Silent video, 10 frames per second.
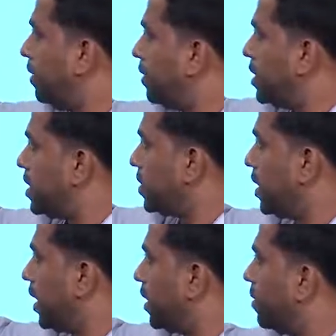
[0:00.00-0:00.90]
This is
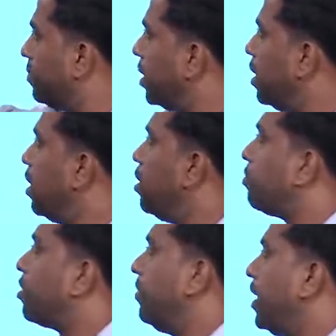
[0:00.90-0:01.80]
correct.
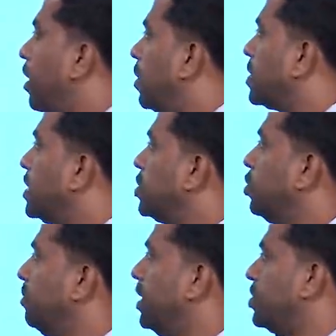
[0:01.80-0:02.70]
Profit and losses
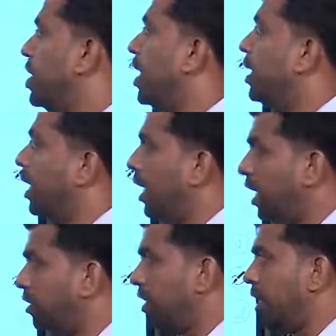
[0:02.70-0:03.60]
should be shared
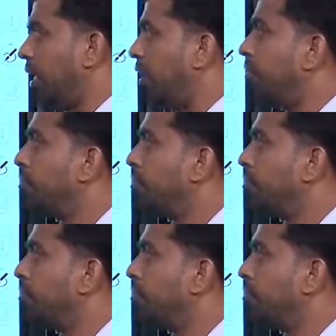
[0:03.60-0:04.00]
equally.